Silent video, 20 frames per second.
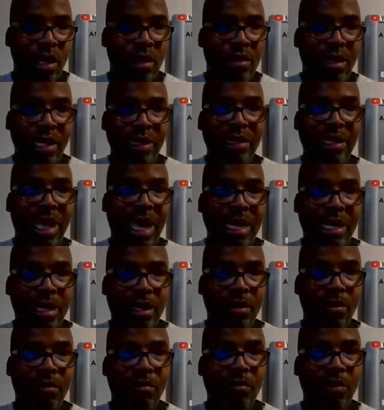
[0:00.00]
That's like
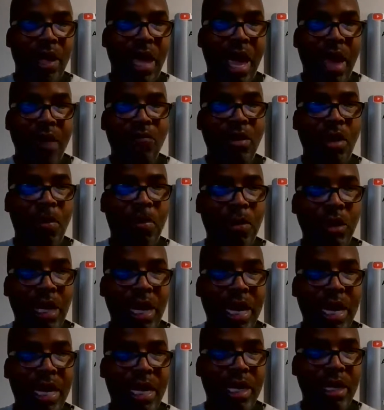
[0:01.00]
having a
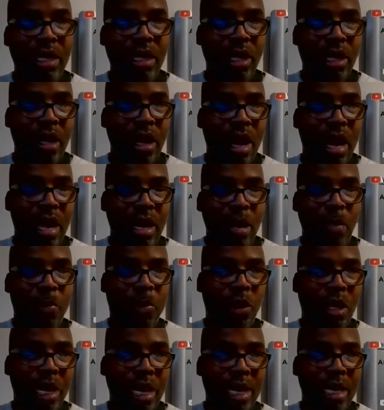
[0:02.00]
plane and the
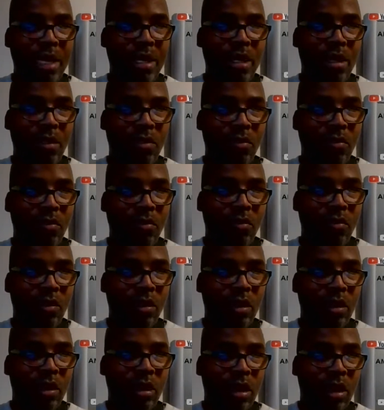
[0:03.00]
plane
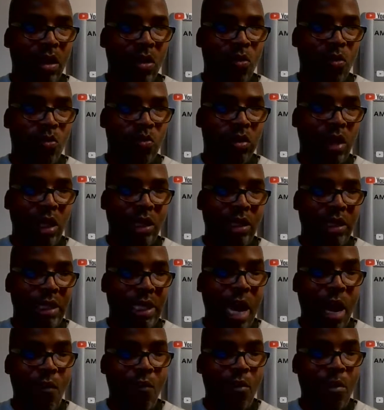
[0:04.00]
doesn't
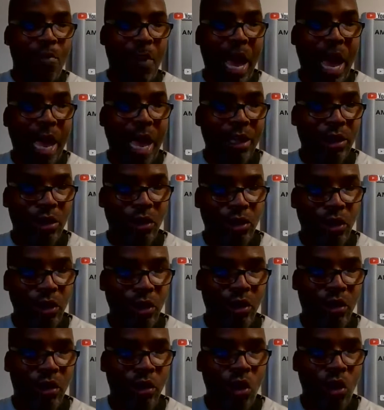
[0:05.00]
carry
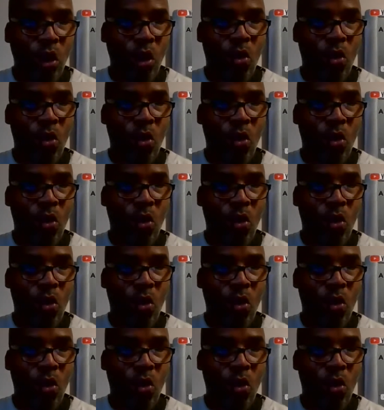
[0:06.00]
passengers.